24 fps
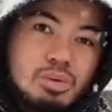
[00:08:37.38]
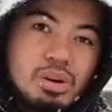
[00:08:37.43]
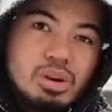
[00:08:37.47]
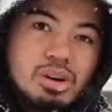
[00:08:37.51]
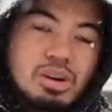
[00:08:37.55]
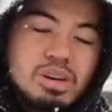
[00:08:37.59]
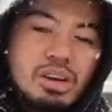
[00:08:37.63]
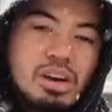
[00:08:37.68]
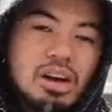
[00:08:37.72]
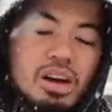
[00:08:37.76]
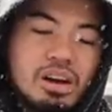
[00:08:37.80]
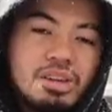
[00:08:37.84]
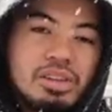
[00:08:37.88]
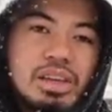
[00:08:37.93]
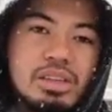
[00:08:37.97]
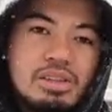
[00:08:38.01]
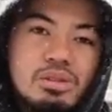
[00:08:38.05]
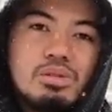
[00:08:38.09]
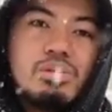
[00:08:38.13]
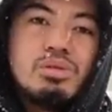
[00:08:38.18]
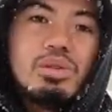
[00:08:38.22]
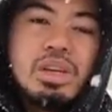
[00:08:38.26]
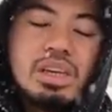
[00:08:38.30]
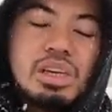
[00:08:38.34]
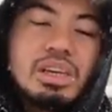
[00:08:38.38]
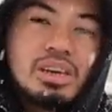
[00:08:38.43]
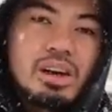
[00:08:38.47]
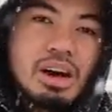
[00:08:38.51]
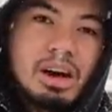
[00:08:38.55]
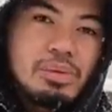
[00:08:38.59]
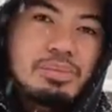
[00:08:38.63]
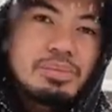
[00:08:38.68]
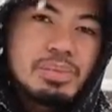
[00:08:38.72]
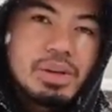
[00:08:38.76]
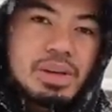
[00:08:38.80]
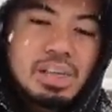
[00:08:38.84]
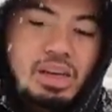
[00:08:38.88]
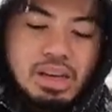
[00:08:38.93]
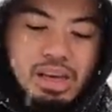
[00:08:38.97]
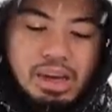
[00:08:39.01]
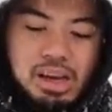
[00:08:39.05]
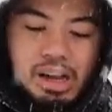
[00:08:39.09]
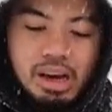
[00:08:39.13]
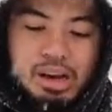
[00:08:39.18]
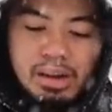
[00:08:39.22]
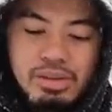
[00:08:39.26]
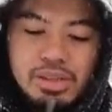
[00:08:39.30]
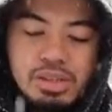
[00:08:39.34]
work. They do heat up.
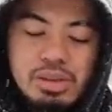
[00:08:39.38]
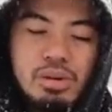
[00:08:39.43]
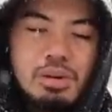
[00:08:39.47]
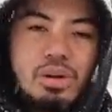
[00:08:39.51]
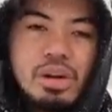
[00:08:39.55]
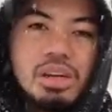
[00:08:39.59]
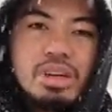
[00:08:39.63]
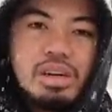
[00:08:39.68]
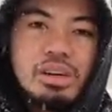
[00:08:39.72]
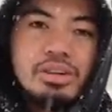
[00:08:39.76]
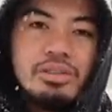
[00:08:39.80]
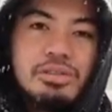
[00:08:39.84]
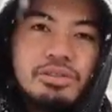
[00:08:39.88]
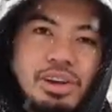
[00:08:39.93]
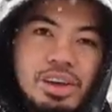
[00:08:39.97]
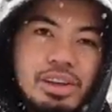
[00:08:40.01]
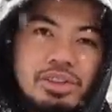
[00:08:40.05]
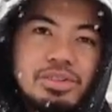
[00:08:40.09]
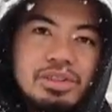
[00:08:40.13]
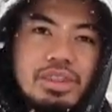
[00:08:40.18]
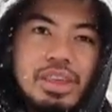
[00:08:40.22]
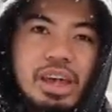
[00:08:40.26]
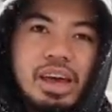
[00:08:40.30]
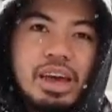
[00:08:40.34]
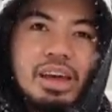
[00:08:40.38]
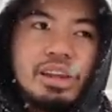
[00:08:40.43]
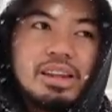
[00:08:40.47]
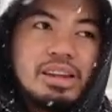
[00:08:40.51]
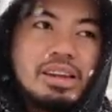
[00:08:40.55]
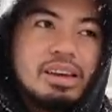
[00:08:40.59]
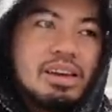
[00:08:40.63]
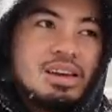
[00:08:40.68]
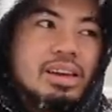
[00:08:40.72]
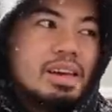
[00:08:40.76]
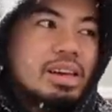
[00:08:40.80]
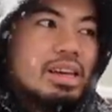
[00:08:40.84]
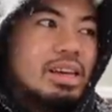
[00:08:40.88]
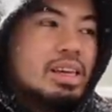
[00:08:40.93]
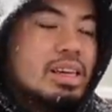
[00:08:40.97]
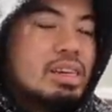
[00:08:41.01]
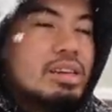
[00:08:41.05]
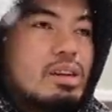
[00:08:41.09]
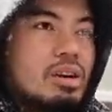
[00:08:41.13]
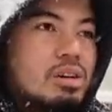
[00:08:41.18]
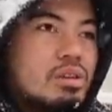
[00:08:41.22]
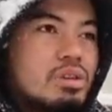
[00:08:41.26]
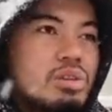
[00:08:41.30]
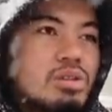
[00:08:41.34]
So in an event that, you
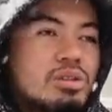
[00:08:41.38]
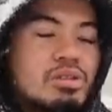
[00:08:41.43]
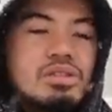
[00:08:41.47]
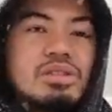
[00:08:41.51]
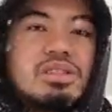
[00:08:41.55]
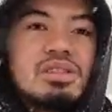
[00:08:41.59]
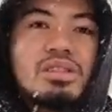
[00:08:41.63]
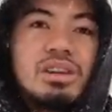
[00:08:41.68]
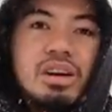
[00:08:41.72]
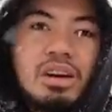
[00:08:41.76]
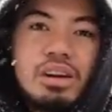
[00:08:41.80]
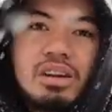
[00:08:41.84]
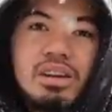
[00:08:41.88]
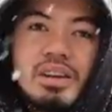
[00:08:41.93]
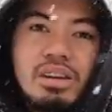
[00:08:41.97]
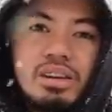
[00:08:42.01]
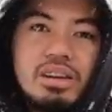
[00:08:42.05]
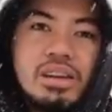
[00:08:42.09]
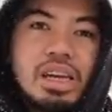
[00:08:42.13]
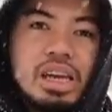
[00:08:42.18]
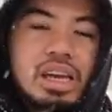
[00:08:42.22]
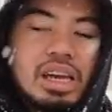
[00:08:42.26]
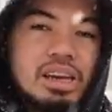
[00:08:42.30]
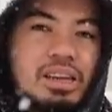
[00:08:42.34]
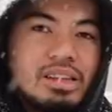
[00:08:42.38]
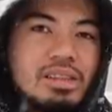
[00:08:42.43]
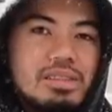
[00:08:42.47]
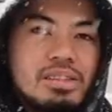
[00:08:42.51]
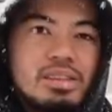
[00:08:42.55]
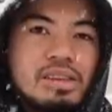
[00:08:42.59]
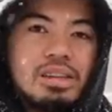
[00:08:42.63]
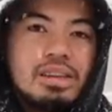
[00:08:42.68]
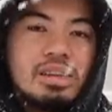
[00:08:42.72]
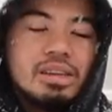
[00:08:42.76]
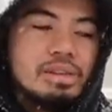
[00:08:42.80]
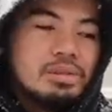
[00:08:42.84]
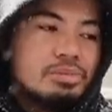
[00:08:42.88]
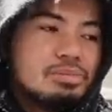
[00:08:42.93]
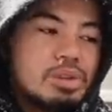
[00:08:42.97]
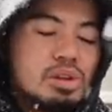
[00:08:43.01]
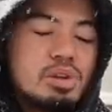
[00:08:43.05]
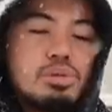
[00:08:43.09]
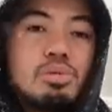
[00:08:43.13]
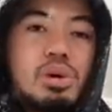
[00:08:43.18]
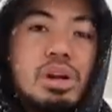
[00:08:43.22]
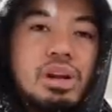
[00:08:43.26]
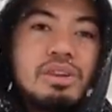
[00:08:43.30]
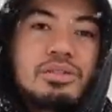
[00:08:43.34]
know, you're stuck and
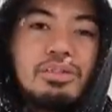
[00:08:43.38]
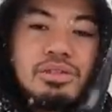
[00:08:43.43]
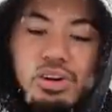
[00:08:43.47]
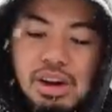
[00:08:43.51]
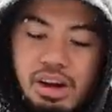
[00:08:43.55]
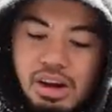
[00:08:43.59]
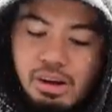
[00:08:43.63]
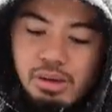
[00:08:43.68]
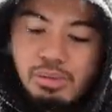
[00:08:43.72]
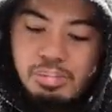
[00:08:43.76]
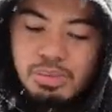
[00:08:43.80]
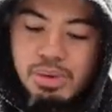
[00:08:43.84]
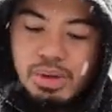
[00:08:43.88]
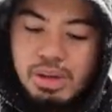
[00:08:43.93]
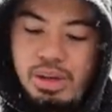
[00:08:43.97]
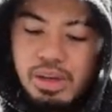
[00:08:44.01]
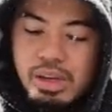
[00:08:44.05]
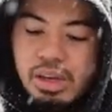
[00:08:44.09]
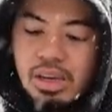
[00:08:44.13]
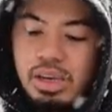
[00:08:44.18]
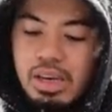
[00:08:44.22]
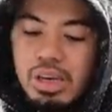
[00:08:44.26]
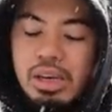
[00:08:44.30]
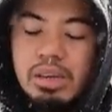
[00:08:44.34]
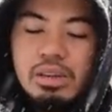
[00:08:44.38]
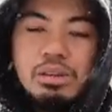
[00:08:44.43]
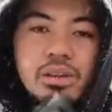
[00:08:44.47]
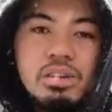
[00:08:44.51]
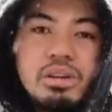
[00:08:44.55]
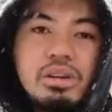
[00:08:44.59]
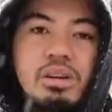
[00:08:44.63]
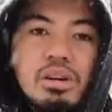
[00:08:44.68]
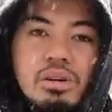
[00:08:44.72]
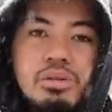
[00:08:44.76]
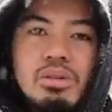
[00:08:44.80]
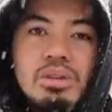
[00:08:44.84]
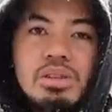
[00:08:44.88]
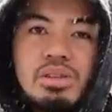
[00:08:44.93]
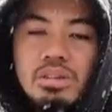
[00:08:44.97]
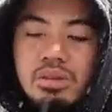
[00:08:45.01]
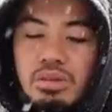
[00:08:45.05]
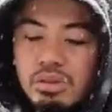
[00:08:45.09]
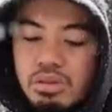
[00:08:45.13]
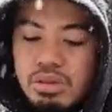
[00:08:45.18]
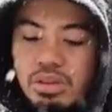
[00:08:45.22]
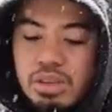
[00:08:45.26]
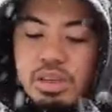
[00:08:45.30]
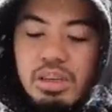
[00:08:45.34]
you're waiting for help, you can always
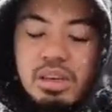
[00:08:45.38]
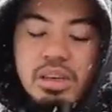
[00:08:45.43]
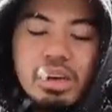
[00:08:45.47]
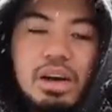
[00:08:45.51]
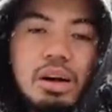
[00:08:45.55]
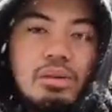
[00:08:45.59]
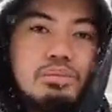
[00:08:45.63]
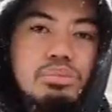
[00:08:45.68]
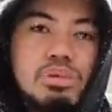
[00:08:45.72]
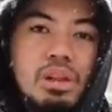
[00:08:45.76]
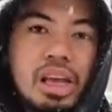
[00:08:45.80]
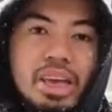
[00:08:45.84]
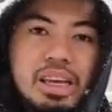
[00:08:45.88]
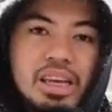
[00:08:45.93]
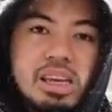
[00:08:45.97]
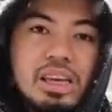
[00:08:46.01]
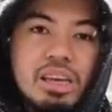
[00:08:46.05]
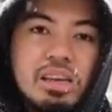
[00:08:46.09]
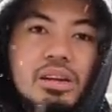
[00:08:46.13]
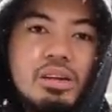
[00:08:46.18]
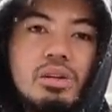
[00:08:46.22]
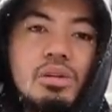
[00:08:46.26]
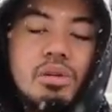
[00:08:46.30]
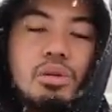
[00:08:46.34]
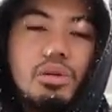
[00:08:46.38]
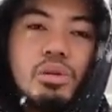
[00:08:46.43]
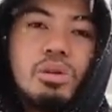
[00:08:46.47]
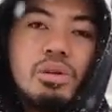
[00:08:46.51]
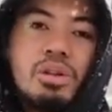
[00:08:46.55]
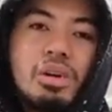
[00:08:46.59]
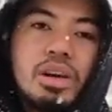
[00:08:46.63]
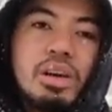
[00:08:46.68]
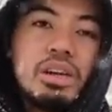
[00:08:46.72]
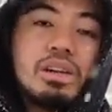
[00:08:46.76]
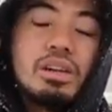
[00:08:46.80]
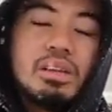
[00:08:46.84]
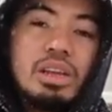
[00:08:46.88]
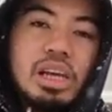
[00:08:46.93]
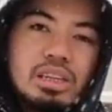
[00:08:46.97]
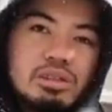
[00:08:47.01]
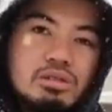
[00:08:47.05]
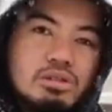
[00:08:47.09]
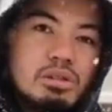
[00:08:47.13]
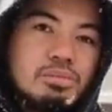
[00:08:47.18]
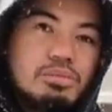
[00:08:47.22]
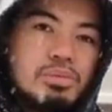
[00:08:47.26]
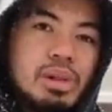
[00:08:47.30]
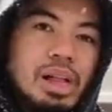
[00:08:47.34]
use a blanket or an
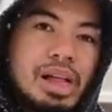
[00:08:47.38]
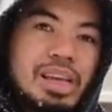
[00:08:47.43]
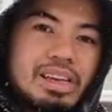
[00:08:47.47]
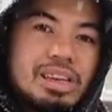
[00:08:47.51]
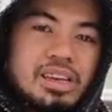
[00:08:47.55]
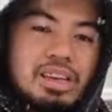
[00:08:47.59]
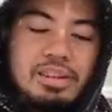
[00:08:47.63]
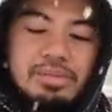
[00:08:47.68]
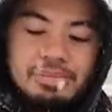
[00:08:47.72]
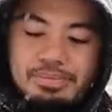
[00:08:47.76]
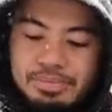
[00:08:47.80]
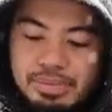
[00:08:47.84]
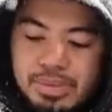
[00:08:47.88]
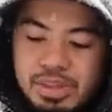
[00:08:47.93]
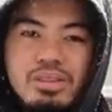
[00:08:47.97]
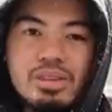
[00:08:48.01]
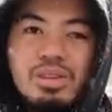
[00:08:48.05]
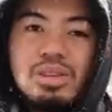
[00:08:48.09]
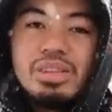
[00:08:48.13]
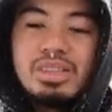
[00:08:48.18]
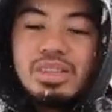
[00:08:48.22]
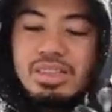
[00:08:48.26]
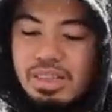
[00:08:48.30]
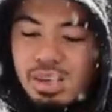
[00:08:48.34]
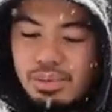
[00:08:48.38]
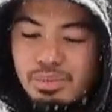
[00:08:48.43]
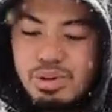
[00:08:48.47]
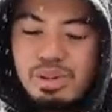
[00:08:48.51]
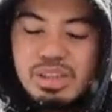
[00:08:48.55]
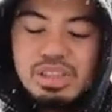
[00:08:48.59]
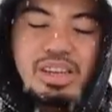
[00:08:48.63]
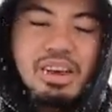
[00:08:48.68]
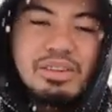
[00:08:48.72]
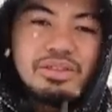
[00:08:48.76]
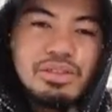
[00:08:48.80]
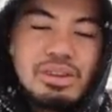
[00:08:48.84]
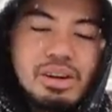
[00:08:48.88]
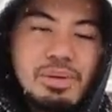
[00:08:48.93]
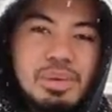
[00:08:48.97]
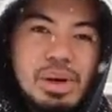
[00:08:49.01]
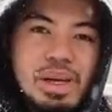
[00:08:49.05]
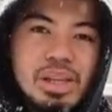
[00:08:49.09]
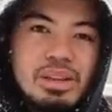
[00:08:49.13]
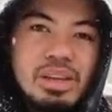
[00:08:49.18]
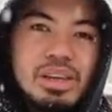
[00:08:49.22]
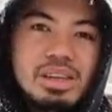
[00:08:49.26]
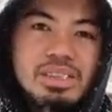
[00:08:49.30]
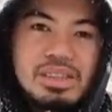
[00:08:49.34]
electric blanket. So this is number seven on my
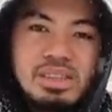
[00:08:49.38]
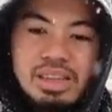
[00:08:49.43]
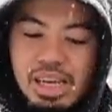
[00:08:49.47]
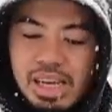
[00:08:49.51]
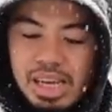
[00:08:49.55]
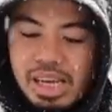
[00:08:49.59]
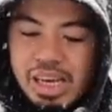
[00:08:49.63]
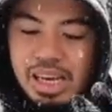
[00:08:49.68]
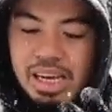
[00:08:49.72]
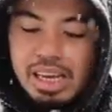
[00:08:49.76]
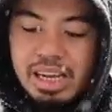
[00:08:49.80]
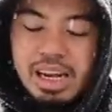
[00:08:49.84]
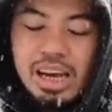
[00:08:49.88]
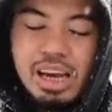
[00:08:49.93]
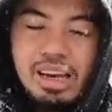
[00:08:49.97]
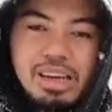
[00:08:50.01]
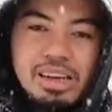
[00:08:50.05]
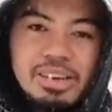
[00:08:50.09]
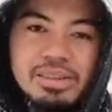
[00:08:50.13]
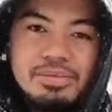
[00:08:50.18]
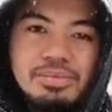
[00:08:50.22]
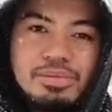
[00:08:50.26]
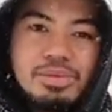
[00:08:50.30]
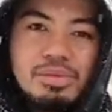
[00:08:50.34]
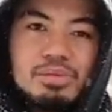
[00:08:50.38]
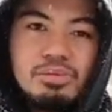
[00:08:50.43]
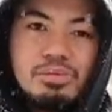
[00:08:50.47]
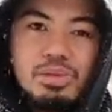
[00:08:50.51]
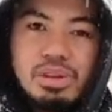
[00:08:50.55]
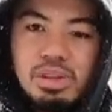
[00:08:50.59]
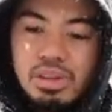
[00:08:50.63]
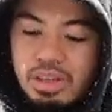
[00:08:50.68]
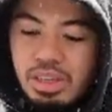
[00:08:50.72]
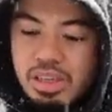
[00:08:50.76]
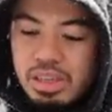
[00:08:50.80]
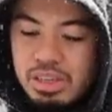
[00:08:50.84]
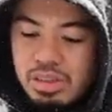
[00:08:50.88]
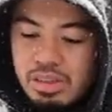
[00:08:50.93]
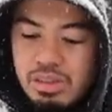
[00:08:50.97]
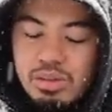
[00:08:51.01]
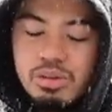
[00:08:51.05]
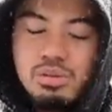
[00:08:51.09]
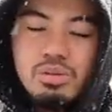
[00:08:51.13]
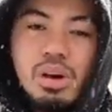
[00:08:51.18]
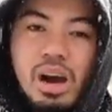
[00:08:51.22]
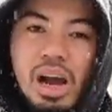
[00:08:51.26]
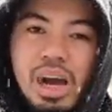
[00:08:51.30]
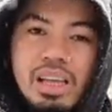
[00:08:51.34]
list, and I really
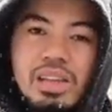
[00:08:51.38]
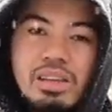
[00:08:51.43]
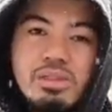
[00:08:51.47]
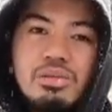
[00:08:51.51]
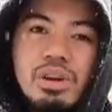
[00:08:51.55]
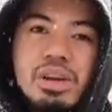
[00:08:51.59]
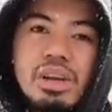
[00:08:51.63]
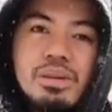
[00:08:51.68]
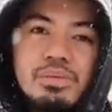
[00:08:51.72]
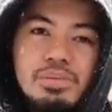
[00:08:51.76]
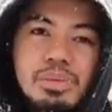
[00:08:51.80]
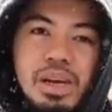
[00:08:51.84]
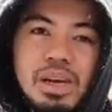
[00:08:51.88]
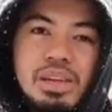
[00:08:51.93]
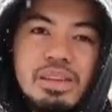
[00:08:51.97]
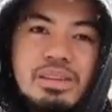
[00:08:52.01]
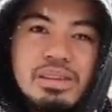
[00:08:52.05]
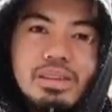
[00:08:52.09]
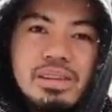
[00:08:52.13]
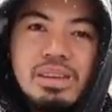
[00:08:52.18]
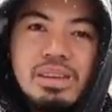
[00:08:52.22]
do highly recommend